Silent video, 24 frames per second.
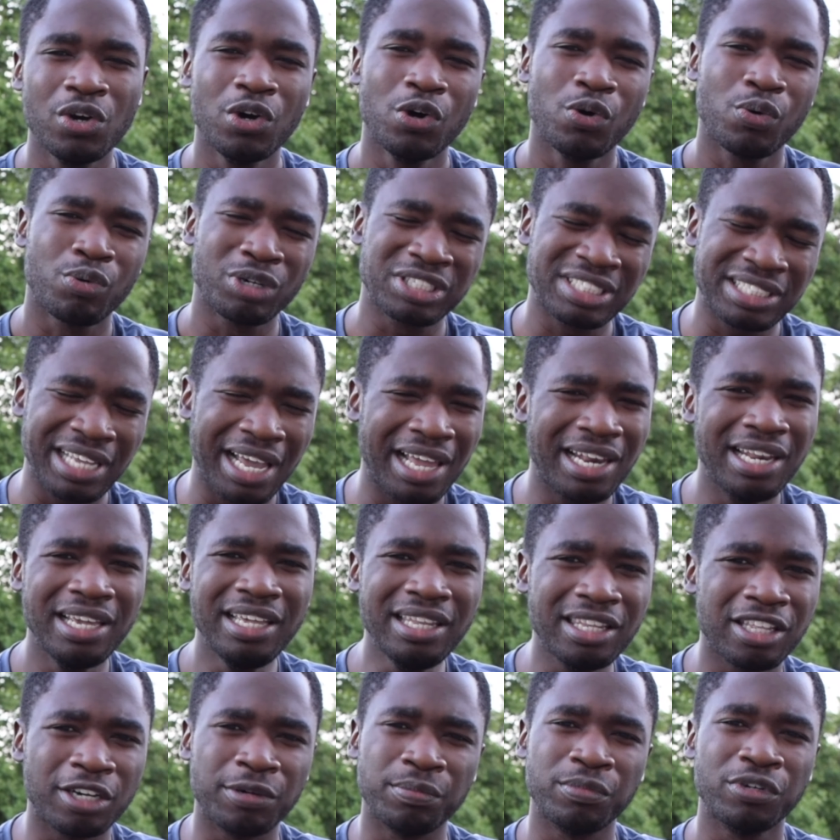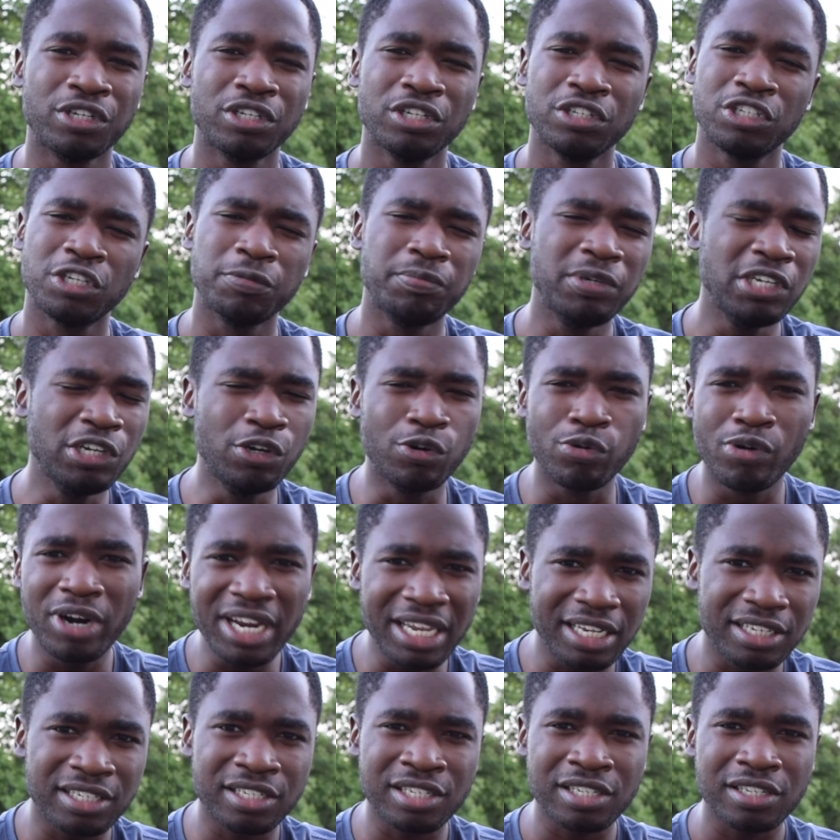was telling them to be
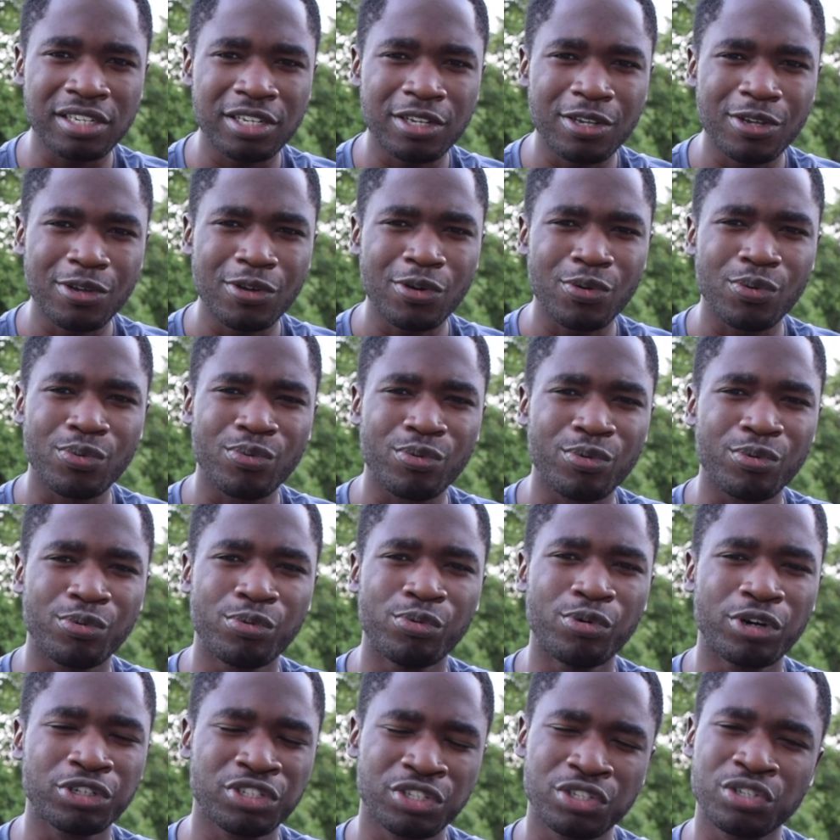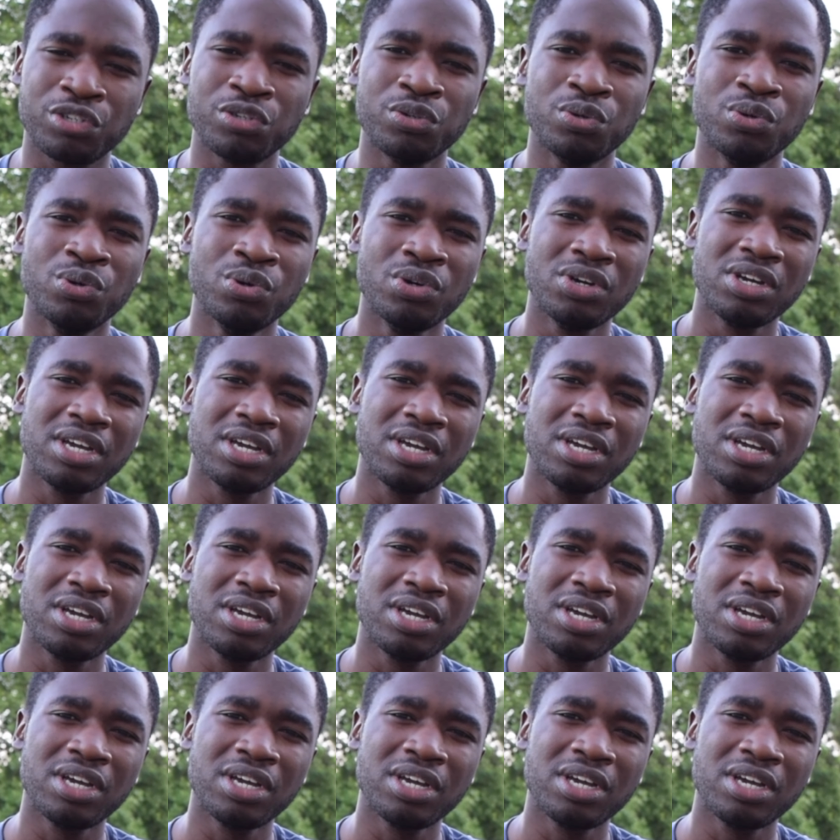great was to